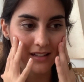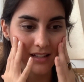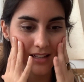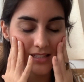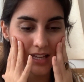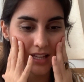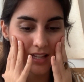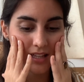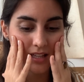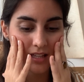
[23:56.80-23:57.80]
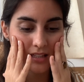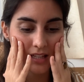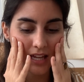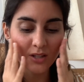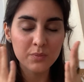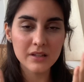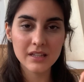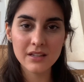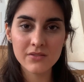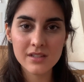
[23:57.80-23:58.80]
it's like, can you
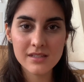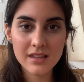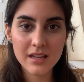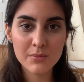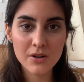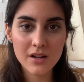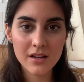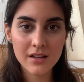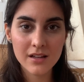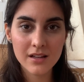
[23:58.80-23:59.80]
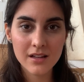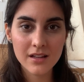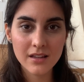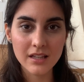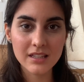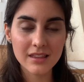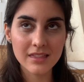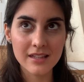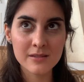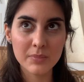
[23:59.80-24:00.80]
believe this, Libra? Like,
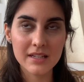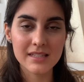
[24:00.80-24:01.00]
this place